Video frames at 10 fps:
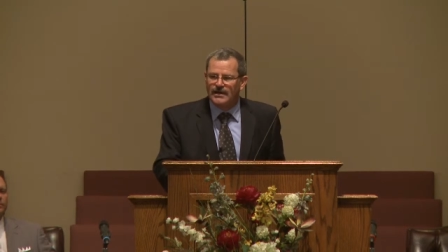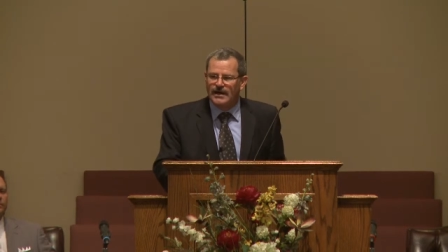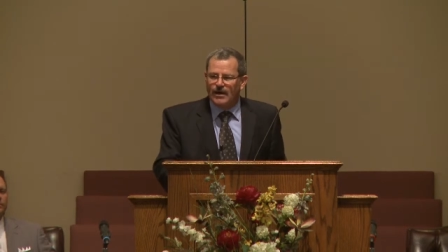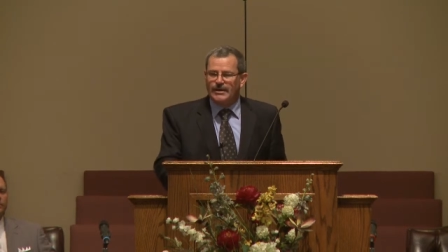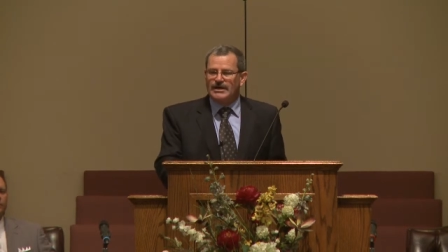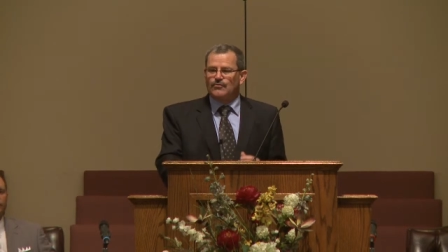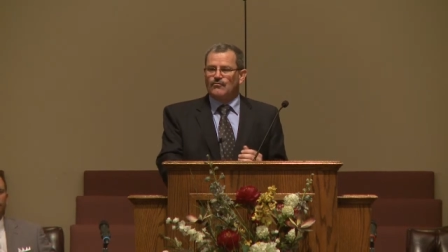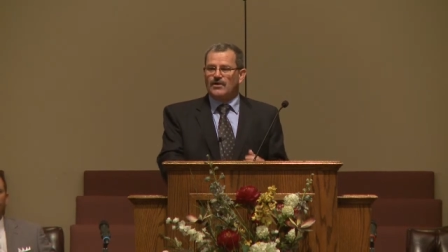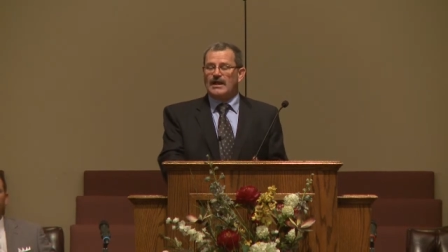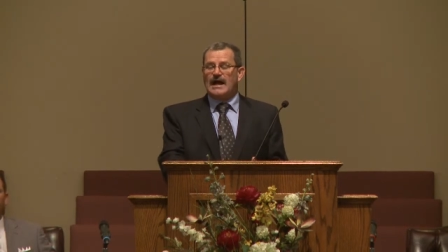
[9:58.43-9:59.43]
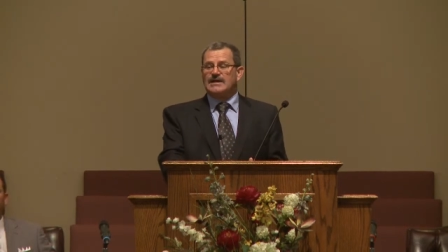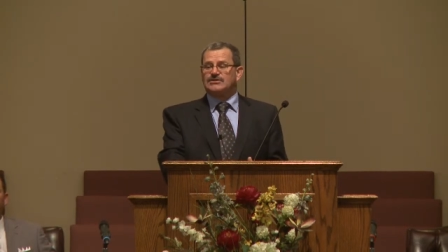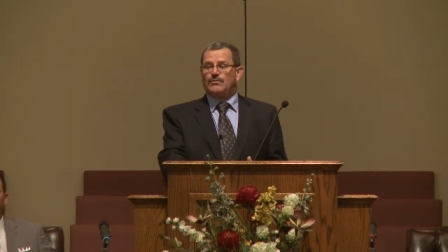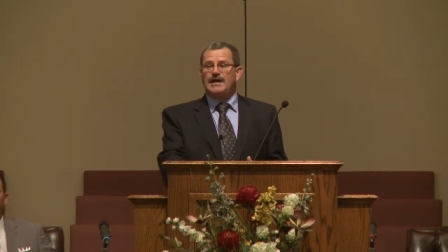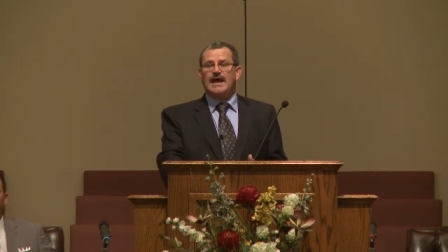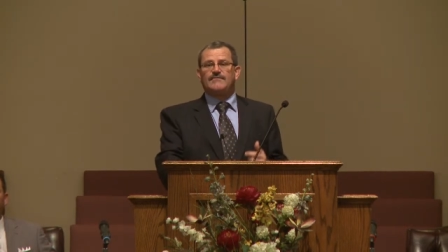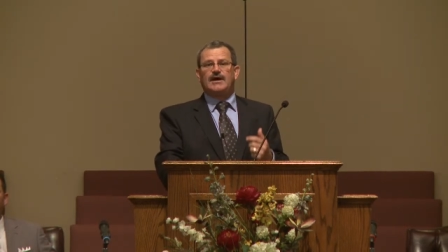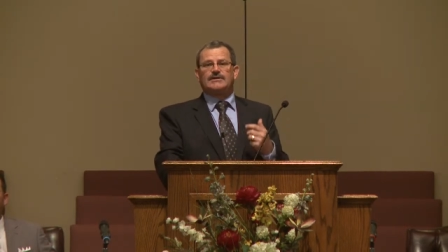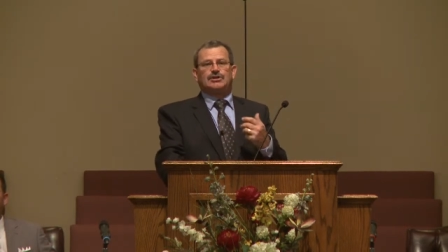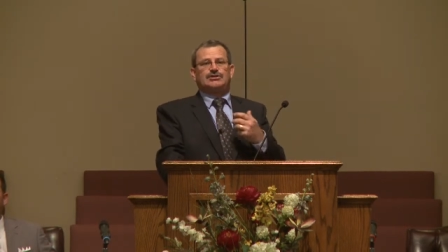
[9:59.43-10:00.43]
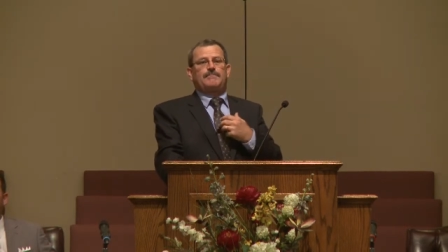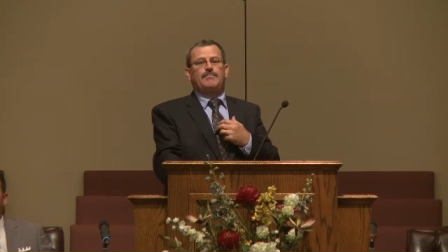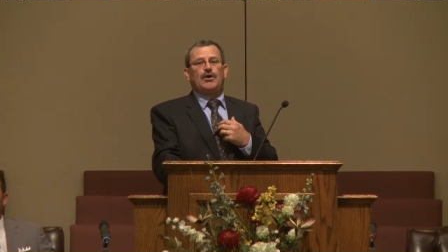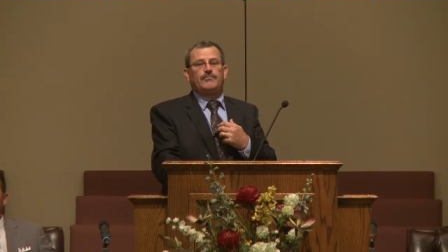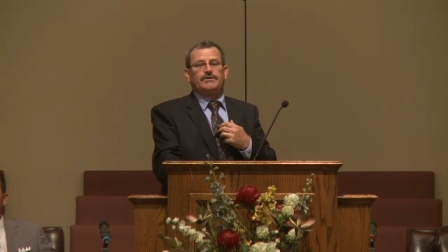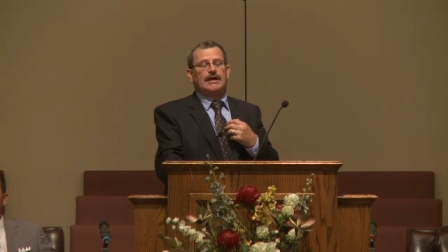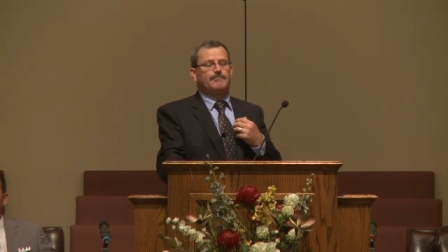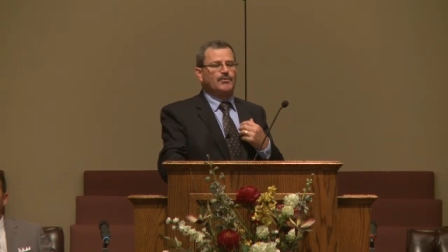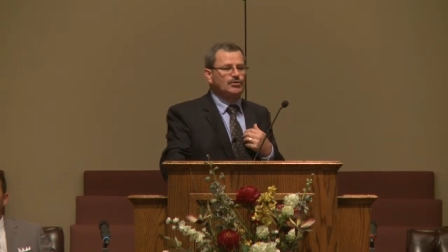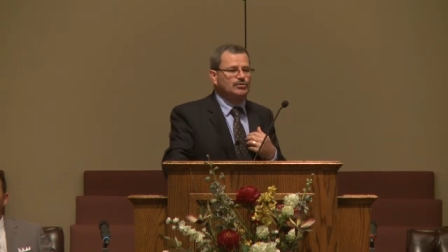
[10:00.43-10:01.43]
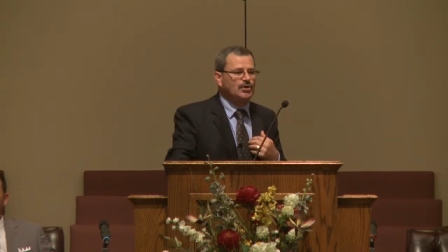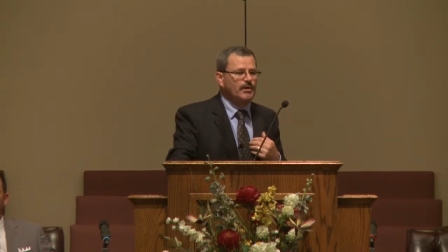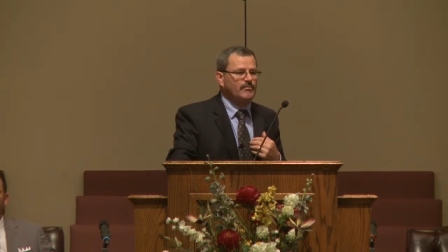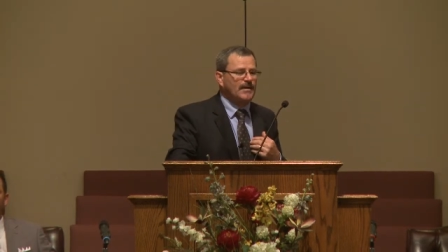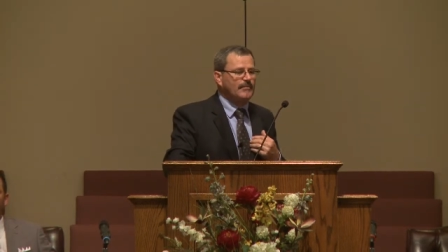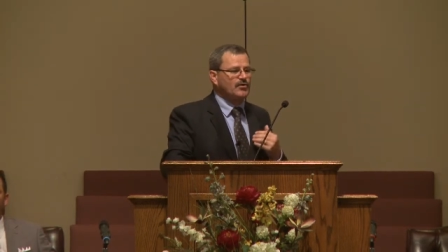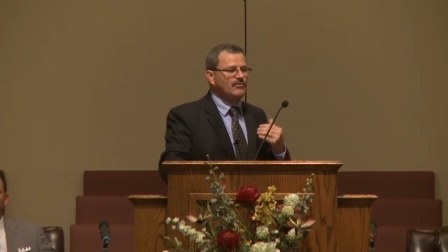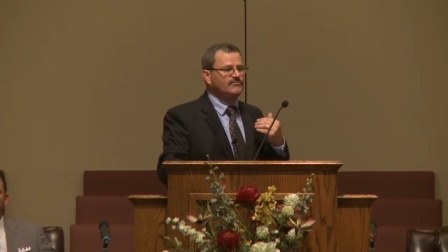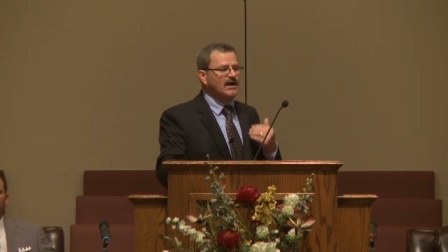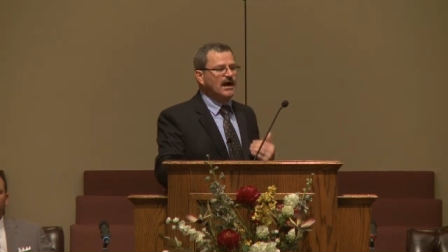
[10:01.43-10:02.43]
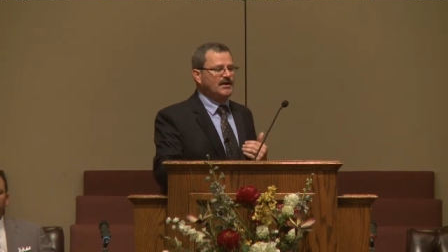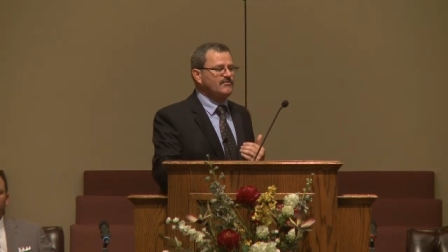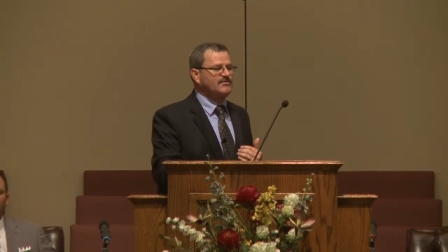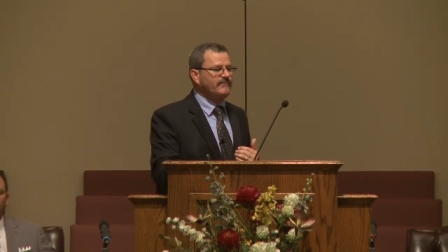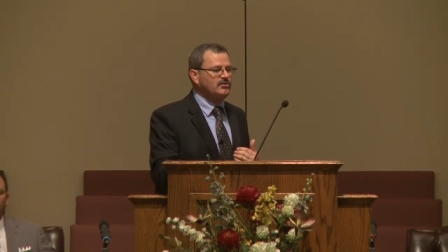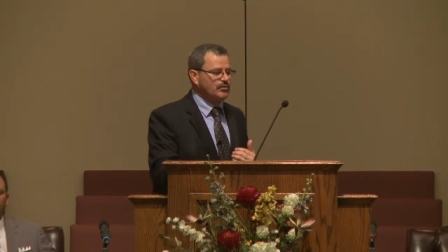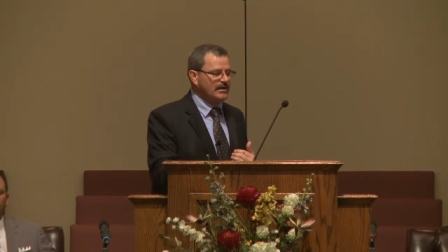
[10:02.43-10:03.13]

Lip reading: And we need to realize that we have not just a burden, but that burden should come about because God has given you and